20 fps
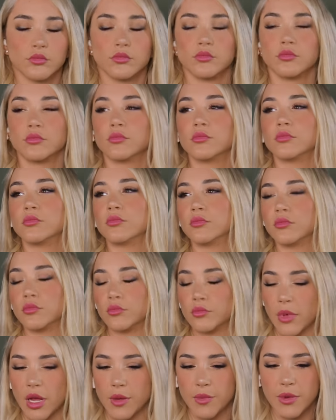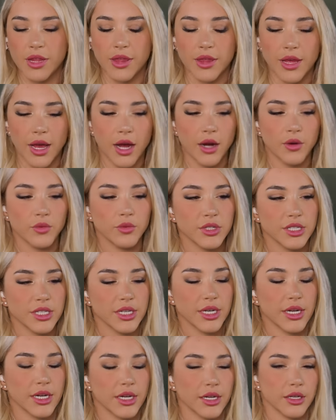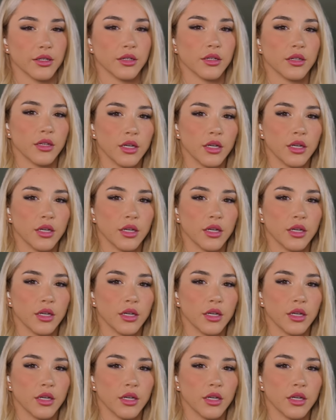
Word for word: Mm, maybe that was it.